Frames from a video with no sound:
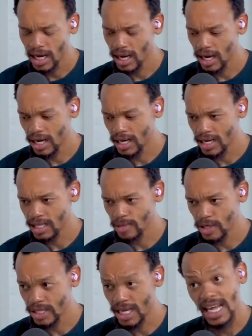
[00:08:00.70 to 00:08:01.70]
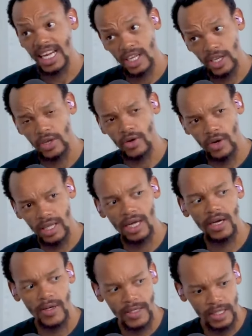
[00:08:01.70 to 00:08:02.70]
uh, I experienced that, and in New York,
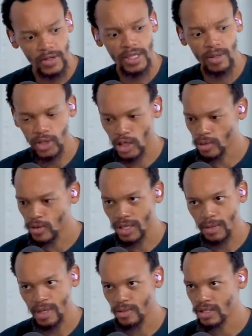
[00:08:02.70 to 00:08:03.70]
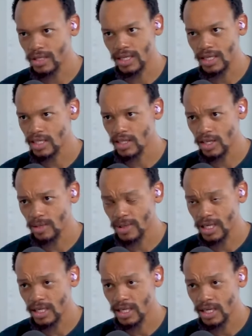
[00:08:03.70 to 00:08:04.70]
there are actually some shops where the people people don't not,
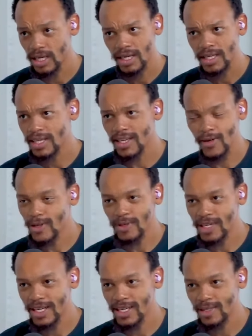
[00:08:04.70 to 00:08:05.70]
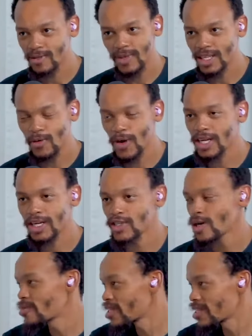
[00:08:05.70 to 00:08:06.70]
speak English. They don't speak English, but they work at a
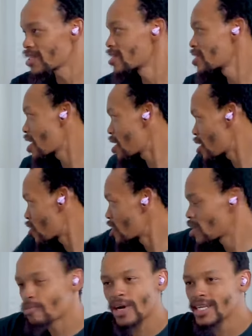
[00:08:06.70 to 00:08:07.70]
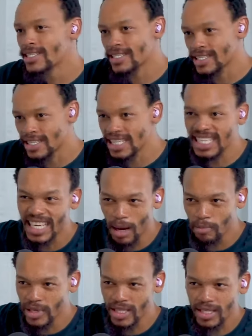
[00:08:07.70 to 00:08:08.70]
shop. it's like the prices. So how does
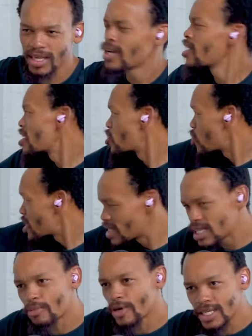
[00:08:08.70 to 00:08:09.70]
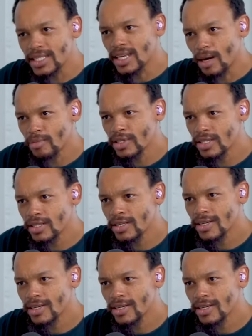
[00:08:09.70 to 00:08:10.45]
numbers. it work? You can see the price in numbers.